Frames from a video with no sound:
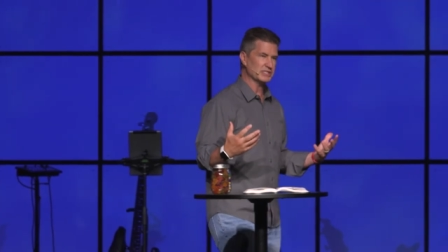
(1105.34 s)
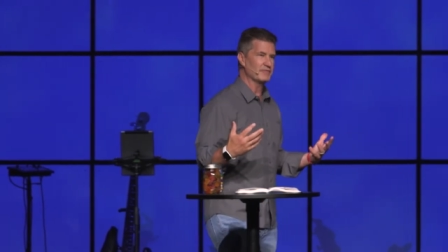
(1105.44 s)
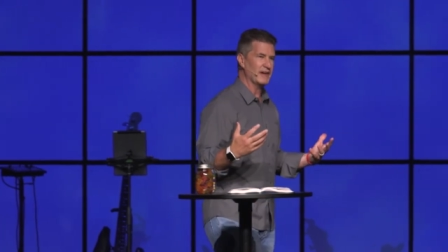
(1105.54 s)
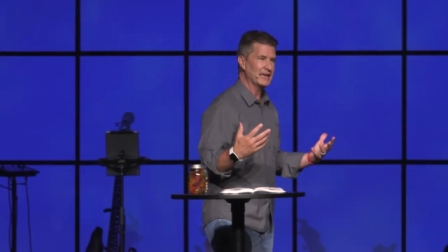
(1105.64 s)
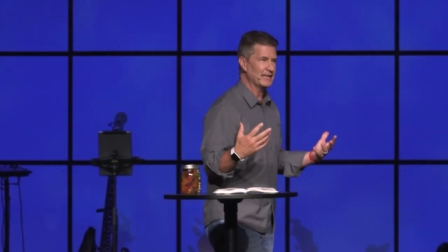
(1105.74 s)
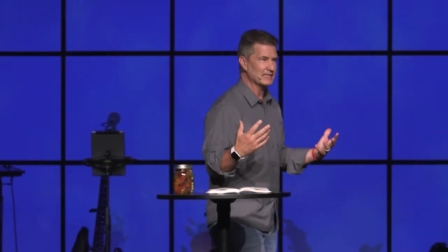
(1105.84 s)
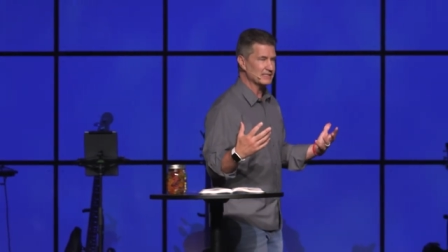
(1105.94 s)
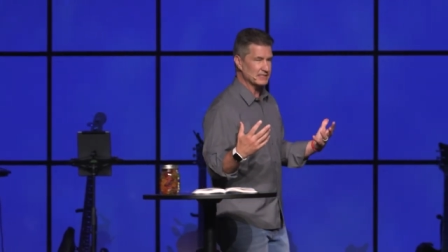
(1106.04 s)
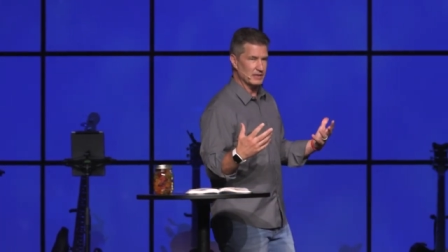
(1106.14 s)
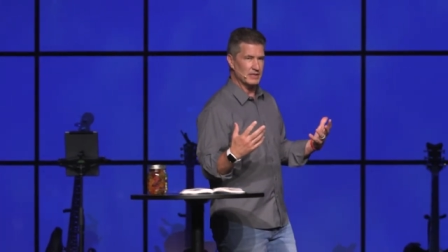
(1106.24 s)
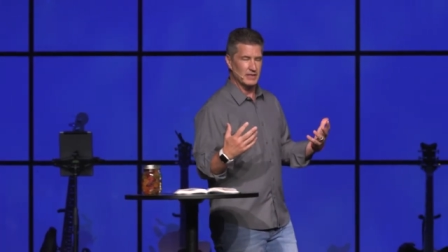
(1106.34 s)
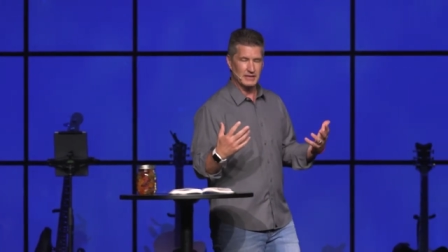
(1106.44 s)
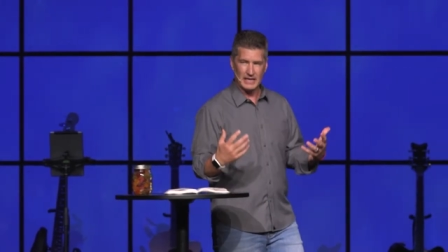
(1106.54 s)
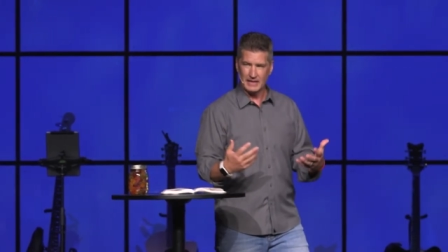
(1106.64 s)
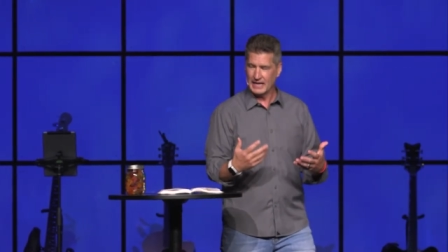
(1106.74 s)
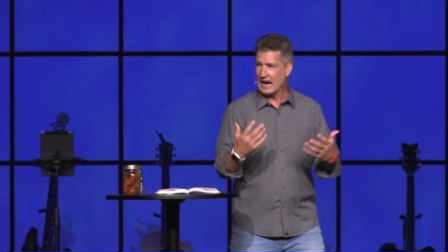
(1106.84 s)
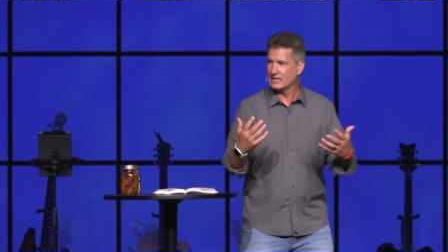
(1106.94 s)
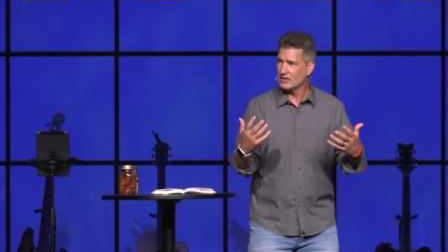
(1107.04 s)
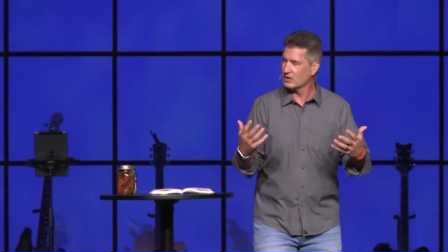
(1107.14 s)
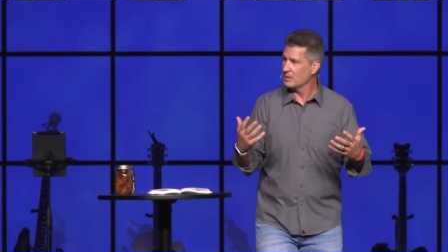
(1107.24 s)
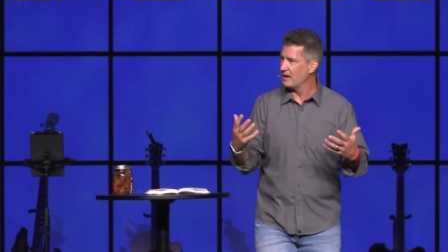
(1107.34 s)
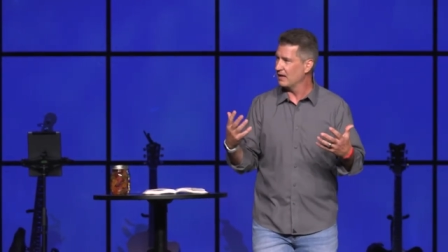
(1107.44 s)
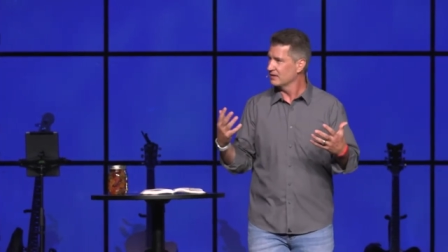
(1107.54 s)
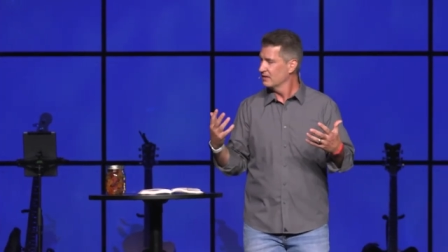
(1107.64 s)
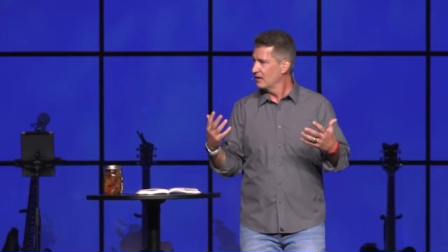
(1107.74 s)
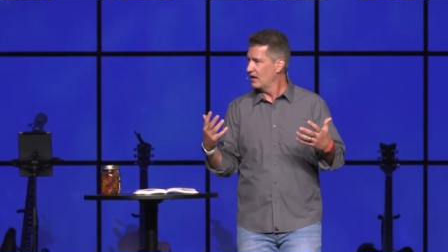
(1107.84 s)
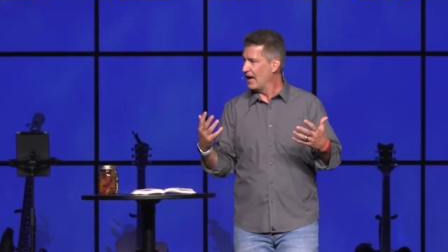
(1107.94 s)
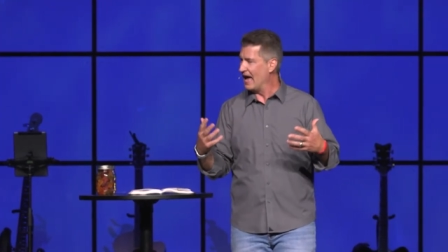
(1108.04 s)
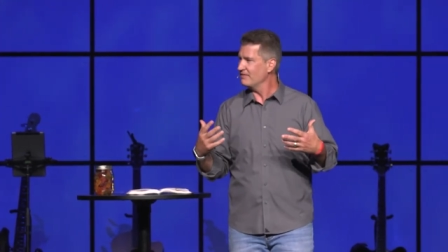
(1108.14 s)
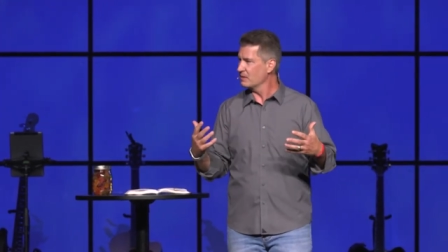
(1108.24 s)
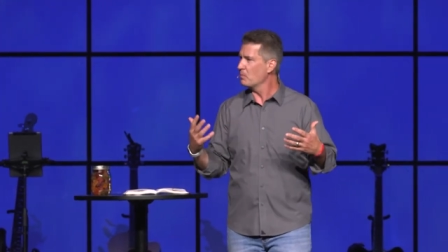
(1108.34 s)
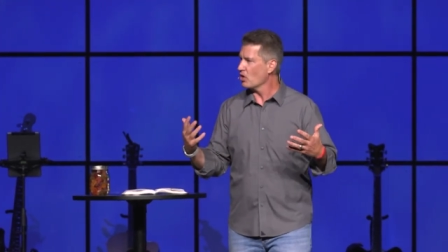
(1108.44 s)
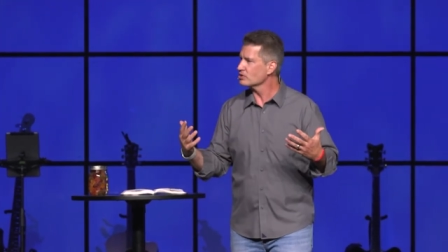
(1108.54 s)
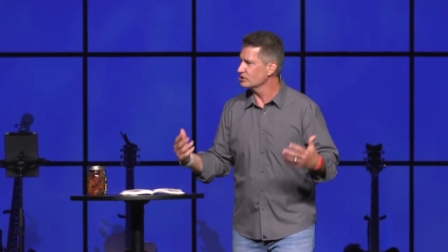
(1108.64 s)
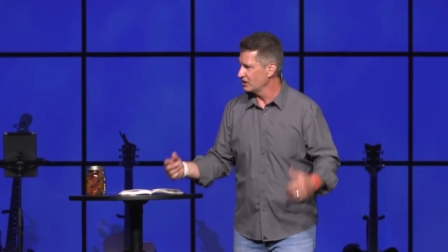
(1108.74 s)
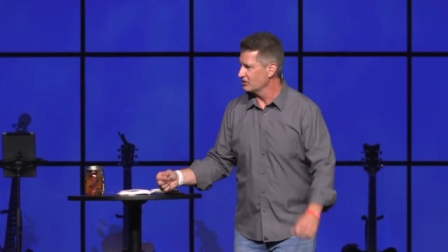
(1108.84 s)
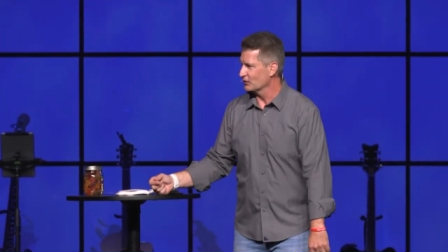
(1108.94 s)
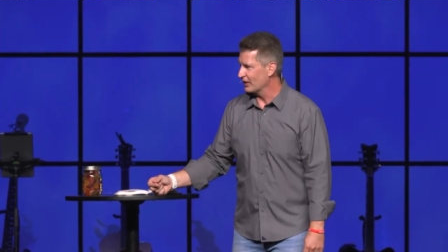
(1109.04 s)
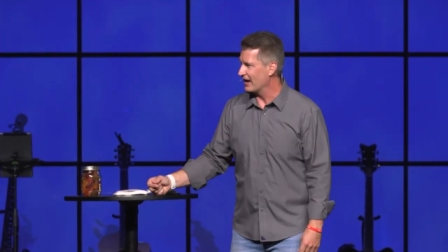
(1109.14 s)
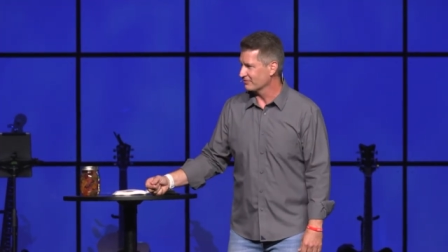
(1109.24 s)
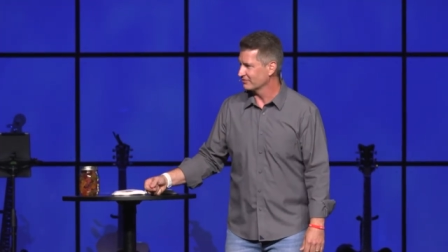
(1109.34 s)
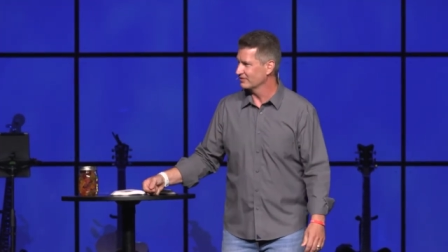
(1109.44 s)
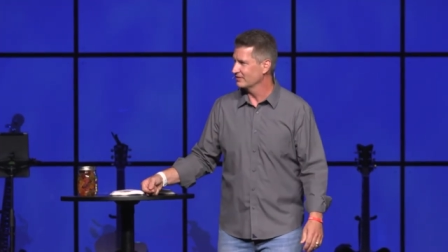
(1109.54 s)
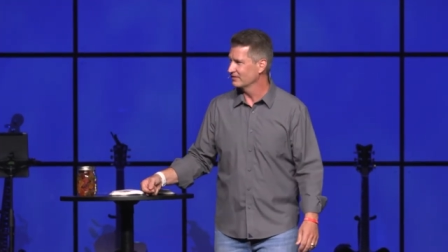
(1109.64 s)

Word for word: and finances that, that, that I talk about uh, having margin in your life.